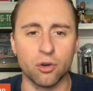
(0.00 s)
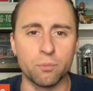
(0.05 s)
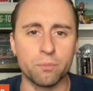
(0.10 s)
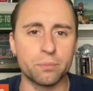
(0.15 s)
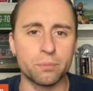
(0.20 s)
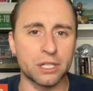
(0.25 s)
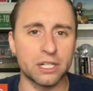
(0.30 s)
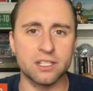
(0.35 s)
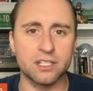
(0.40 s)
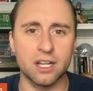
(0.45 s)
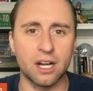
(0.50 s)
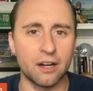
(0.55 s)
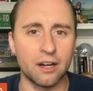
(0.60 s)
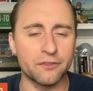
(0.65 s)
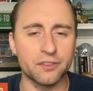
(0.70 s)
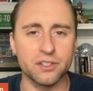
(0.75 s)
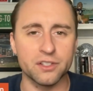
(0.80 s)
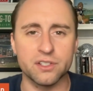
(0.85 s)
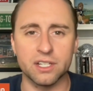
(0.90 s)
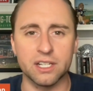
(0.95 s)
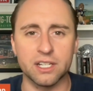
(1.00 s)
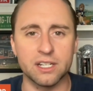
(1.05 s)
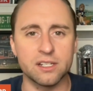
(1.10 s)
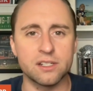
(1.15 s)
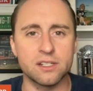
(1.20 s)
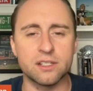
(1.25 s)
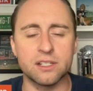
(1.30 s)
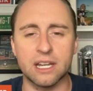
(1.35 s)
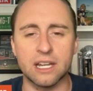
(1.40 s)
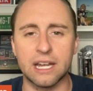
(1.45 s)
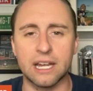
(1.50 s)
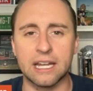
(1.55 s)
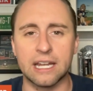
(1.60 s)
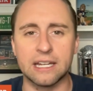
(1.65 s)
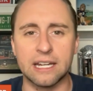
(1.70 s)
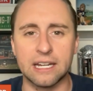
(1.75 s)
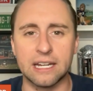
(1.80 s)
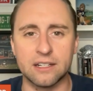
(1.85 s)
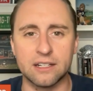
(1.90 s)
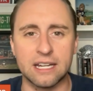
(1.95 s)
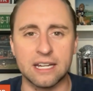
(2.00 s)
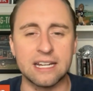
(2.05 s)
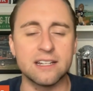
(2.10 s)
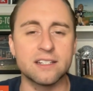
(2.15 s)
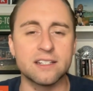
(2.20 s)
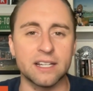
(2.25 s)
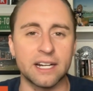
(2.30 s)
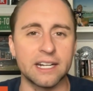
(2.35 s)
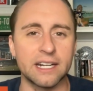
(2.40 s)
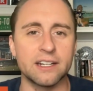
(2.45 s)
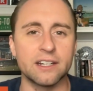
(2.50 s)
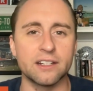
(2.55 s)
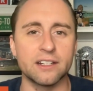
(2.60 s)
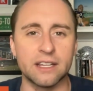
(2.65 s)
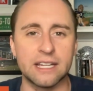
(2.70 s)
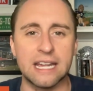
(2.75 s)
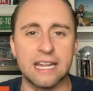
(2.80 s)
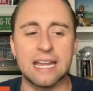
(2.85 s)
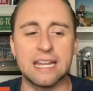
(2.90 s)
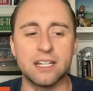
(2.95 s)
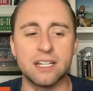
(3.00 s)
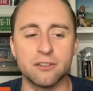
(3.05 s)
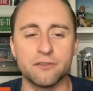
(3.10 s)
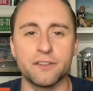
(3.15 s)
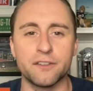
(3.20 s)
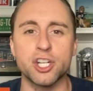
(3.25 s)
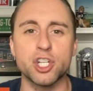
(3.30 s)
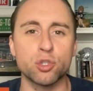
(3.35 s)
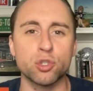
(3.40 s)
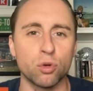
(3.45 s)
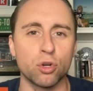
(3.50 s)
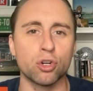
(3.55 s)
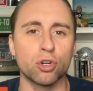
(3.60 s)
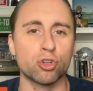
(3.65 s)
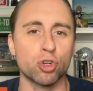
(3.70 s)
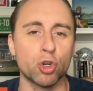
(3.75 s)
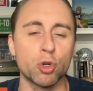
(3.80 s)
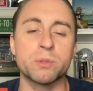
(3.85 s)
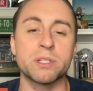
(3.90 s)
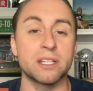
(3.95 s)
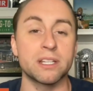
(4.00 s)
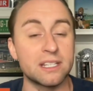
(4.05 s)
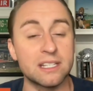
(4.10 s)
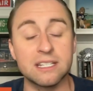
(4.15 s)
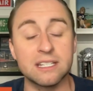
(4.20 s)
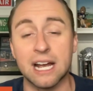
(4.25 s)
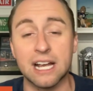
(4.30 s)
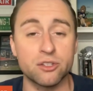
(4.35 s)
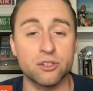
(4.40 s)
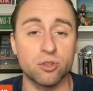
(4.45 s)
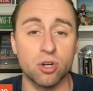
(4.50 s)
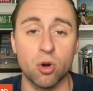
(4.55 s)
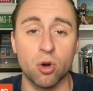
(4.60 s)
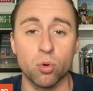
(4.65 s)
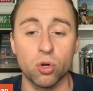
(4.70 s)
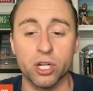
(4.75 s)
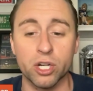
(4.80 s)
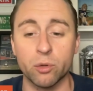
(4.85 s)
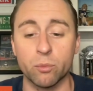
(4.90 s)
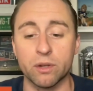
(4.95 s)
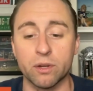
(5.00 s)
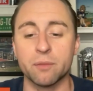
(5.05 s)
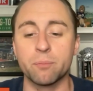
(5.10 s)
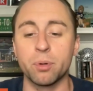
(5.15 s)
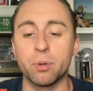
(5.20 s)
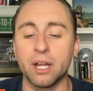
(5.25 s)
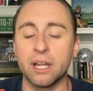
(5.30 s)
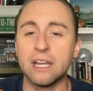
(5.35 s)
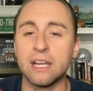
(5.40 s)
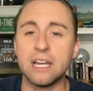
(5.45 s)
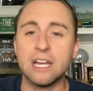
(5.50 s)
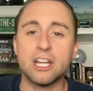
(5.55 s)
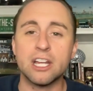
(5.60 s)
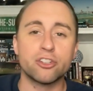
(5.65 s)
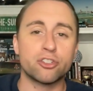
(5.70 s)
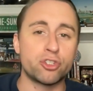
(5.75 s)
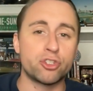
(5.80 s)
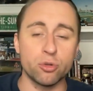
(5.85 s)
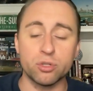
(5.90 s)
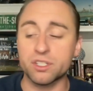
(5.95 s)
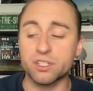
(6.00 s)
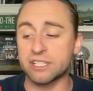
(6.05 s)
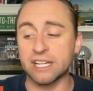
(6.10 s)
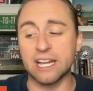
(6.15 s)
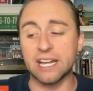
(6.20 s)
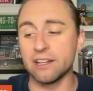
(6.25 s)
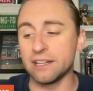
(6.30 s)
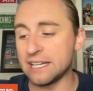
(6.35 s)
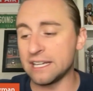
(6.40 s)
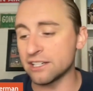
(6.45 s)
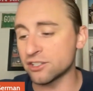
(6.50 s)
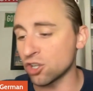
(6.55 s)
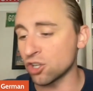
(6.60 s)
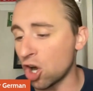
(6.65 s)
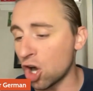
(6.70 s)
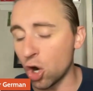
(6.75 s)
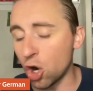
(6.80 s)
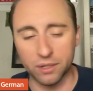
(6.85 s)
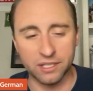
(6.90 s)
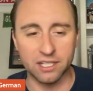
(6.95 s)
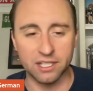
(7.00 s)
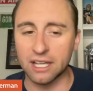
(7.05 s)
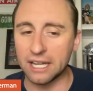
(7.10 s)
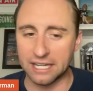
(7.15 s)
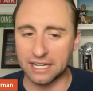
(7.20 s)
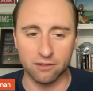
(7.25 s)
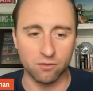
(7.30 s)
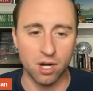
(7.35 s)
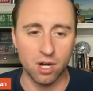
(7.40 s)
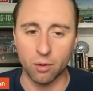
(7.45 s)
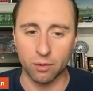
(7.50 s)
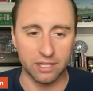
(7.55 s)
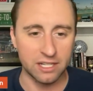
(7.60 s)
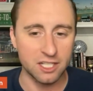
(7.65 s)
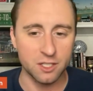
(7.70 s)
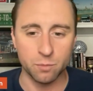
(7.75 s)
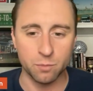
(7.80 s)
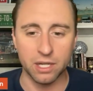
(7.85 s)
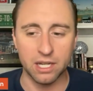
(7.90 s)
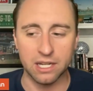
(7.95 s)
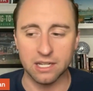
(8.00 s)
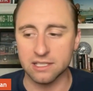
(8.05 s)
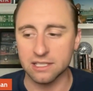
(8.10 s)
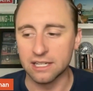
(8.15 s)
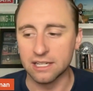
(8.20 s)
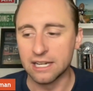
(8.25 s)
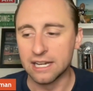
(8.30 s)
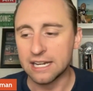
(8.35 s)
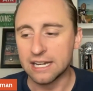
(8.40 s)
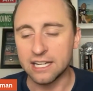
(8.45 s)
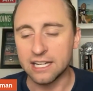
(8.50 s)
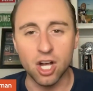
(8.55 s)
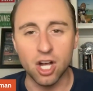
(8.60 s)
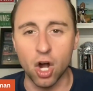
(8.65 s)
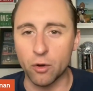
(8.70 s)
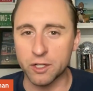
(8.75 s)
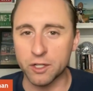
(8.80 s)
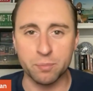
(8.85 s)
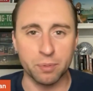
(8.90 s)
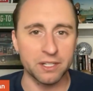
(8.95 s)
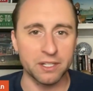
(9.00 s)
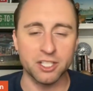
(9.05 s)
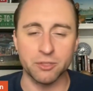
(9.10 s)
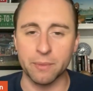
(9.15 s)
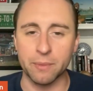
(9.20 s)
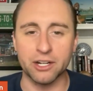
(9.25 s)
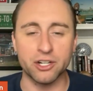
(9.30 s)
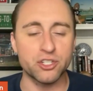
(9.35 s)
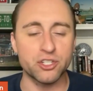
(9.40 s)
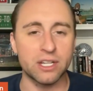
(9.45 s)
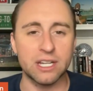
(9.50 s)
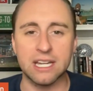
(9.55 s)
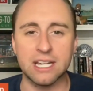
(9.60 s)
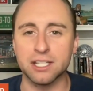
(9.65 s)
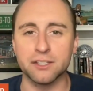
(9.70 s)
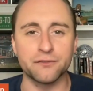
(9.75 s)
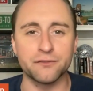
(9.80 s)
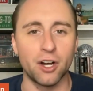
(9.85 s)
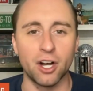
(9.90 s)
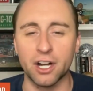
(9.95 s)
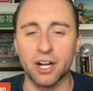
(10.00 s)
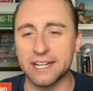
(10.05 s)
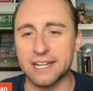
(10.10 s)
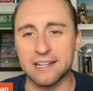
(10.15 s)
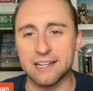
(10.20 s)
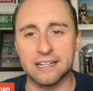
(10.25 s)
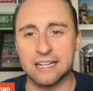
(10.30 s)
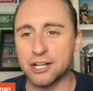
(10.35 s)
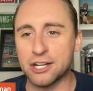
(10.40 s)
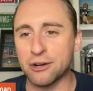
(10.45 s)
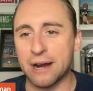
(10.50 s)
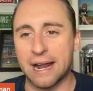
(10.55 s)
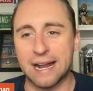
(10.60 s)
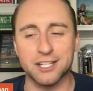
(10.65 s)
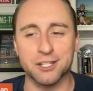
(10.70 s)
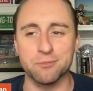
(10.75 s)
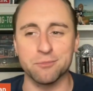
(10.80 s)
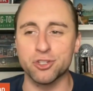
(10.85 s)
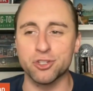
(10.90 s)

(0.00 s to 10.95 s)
press conferences and insight into the individual groups that these guys are all working with. But Duce Staley is always a lightning rod when he speaks. He always brings some energy. He's fun. He cracks some